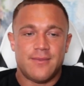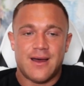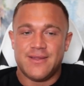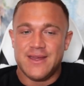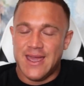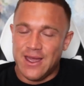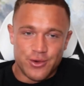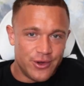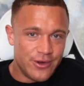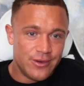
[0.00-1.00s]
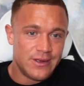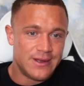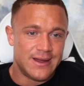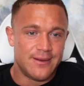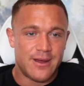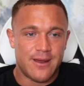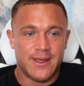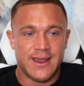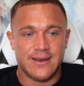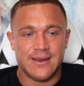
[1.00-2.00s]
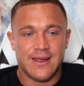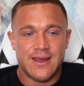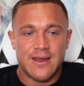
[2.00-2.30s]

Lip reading: I think hell no. I mean,